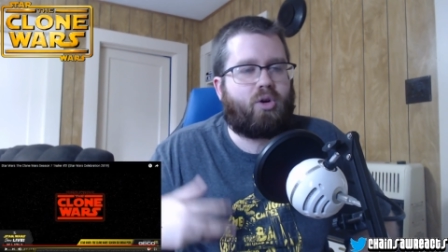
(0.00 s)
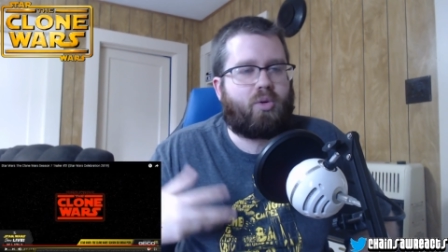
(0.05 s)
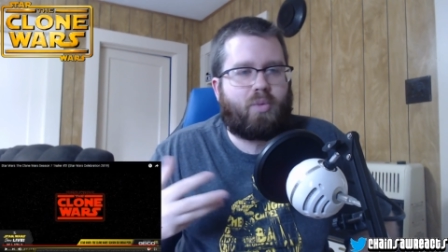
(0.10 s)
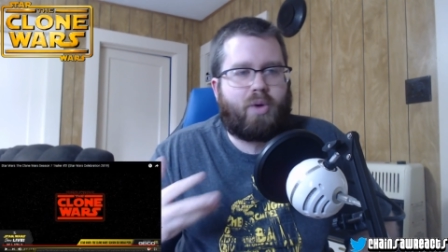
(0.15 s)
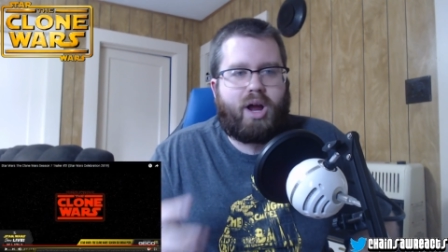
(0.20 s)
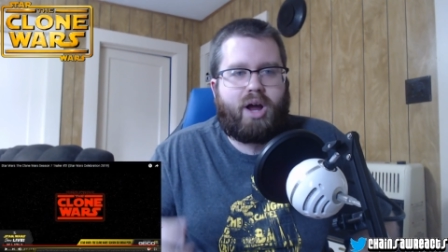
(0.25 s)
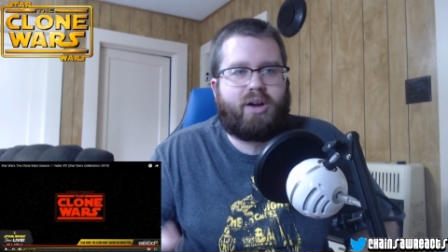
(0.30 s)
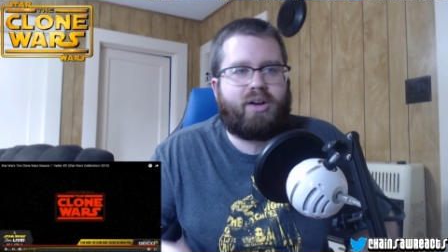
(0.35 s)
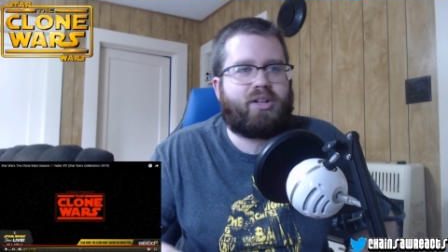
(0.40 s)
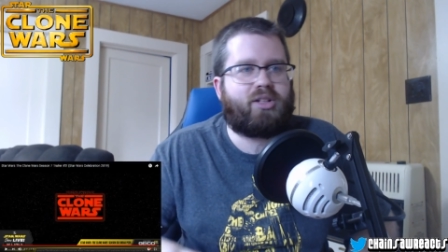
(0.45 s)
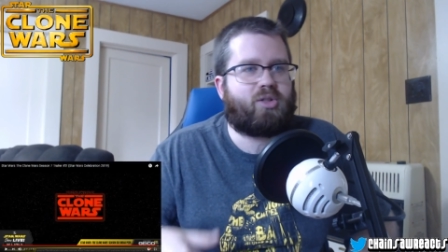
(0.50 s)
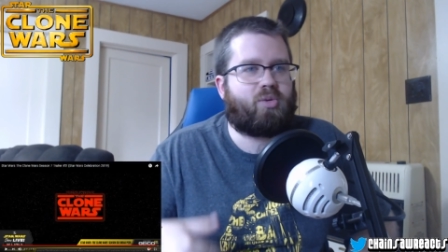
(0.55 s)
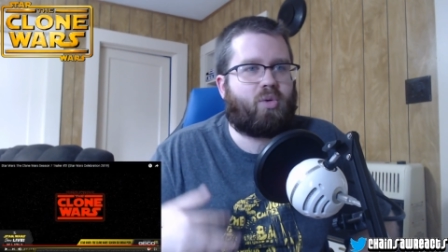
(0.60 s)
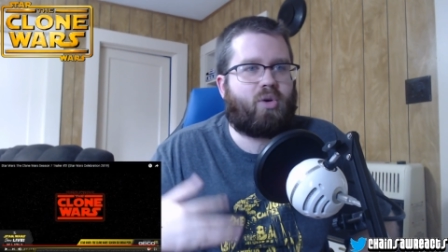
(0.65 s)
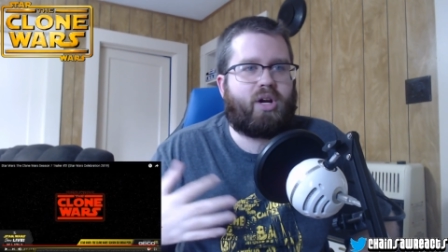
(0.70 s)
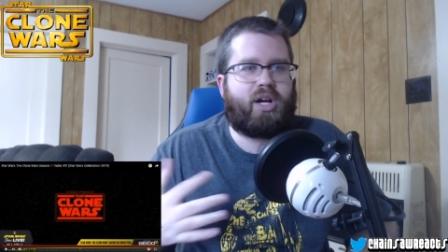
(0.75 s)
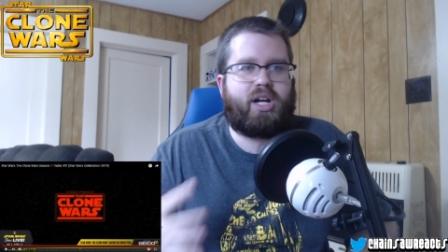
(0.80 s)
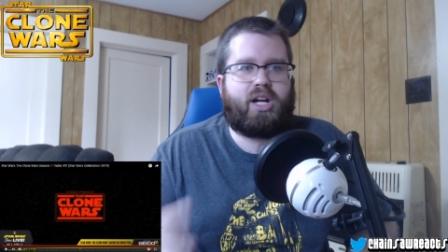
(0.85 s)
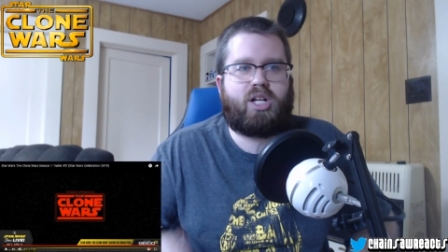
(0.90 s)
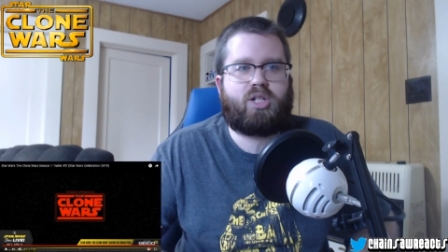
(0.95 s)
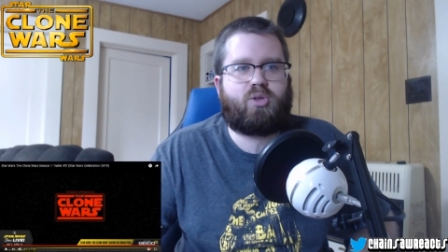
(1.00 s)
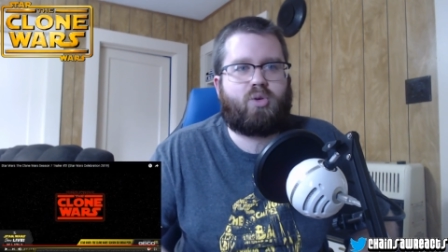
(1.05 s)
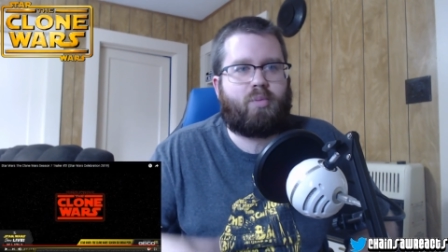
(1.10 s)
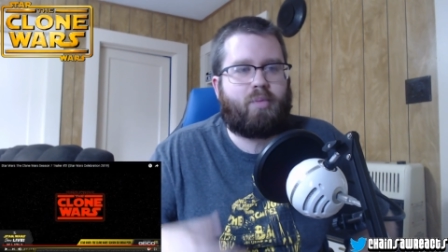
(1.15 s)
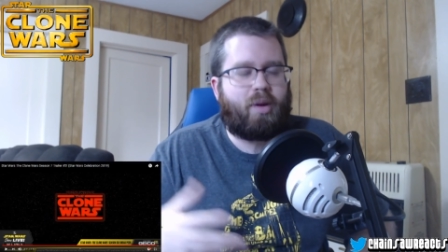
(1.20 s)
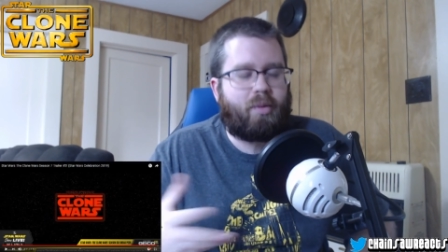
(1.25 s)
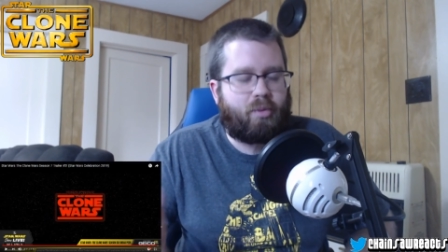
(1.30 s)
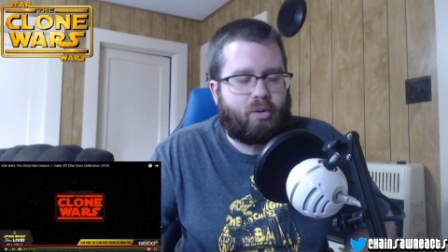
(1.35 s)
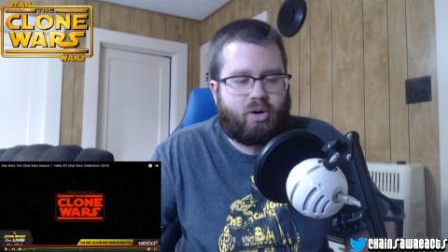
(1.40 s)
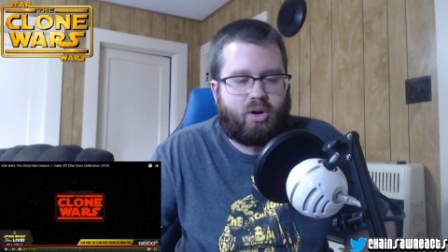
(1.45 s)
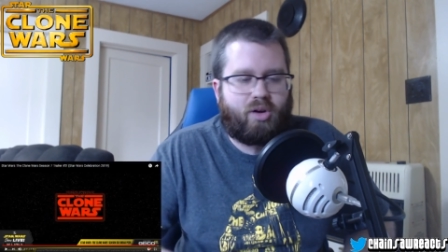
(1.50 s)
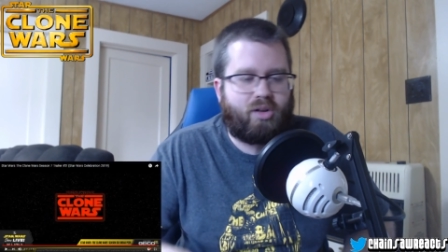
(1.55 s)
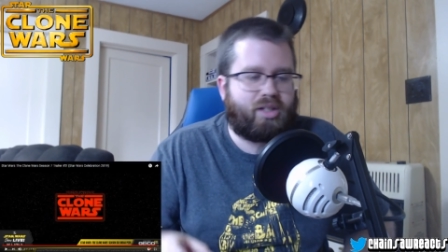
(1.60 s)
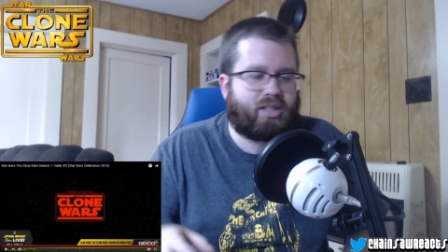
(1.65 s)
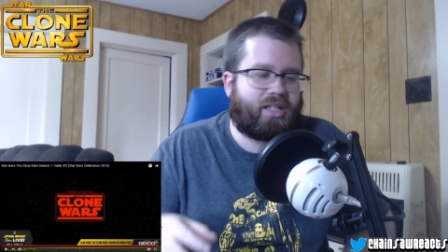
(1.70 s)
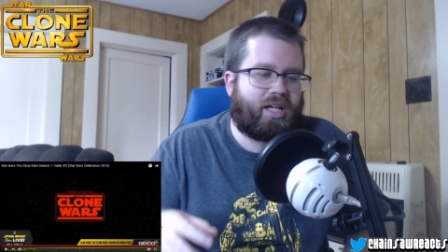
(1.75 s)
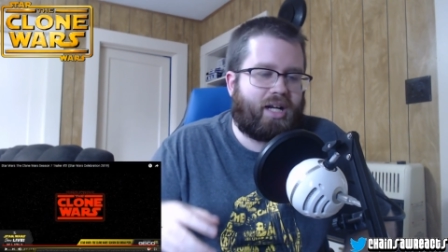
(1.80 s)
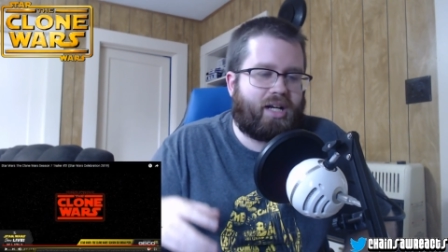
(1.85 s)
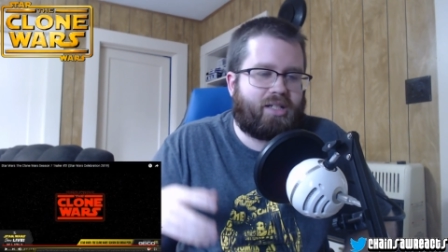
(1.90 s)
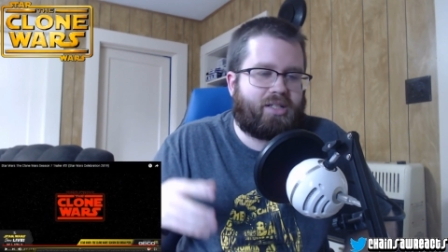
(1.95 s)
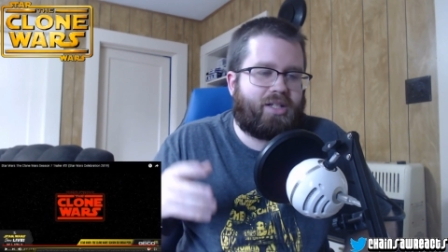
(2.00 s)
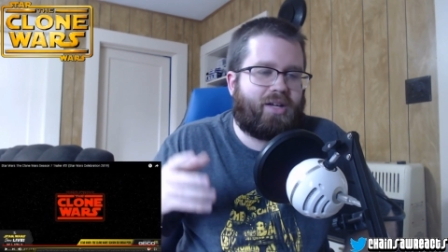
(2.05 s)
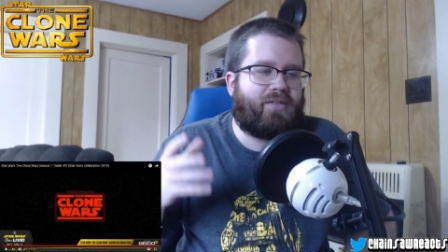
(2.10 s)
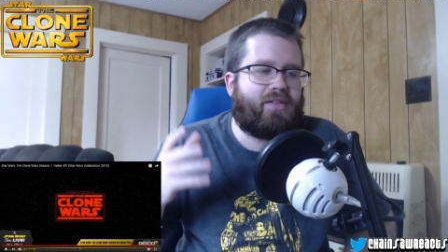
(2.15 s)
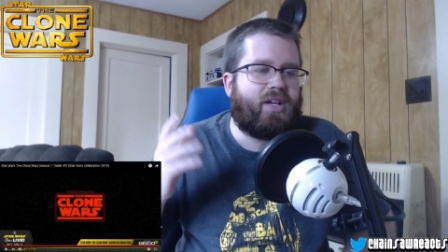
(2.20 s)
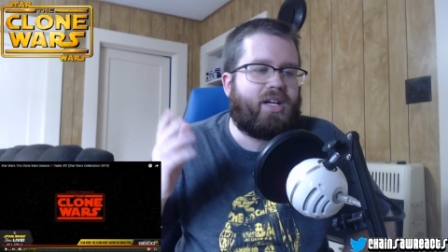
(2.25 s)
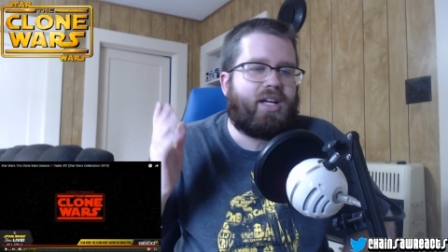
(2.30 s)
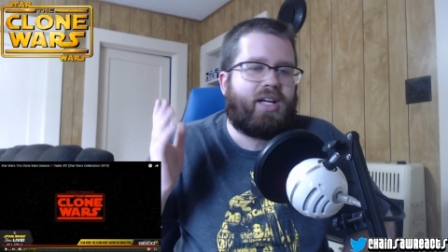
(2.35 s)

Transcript: around it to where he doesn't remember all this kind of stuff.